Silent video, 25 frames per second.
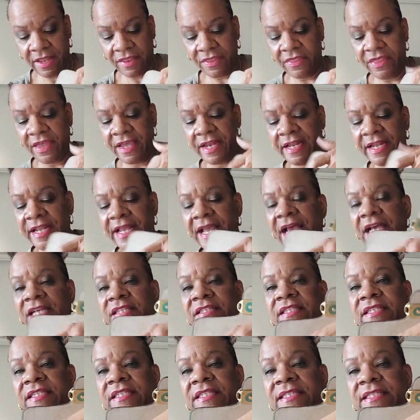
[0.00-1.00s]
Then it
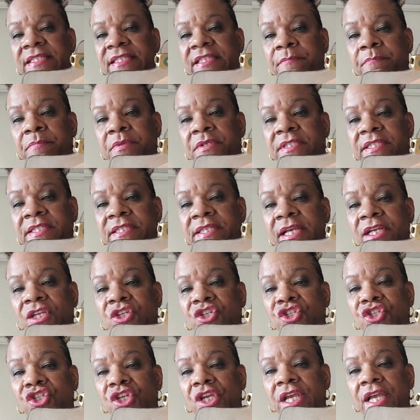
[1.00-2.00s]
has the zipper
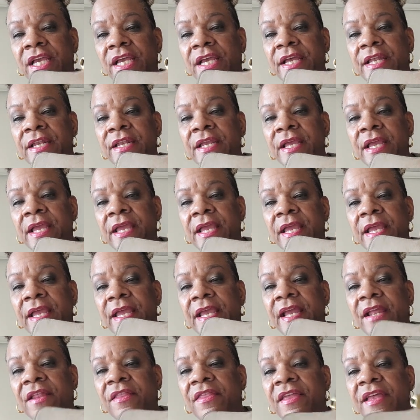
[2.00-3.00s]
section,
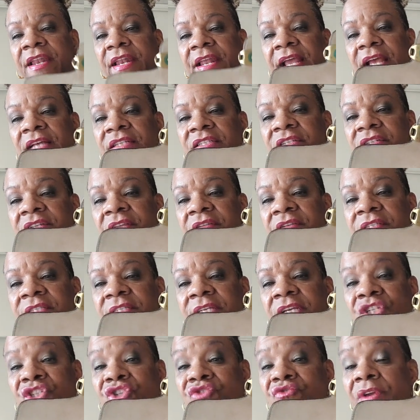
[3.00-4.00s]
and then it has another
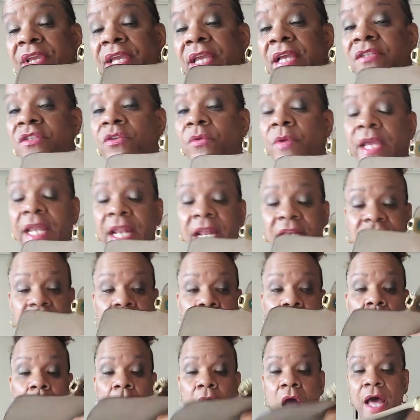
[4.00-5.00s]
section right here. So it has a
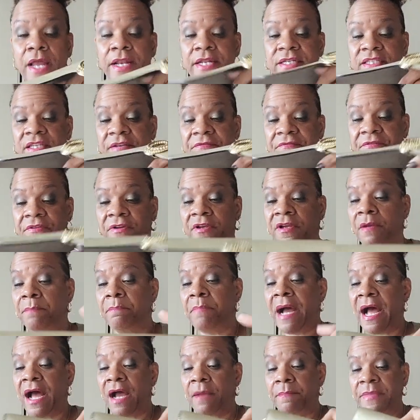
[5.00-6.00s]
lot of different
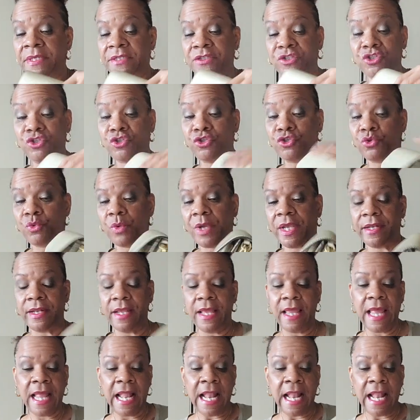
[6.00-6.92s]
compartments to it.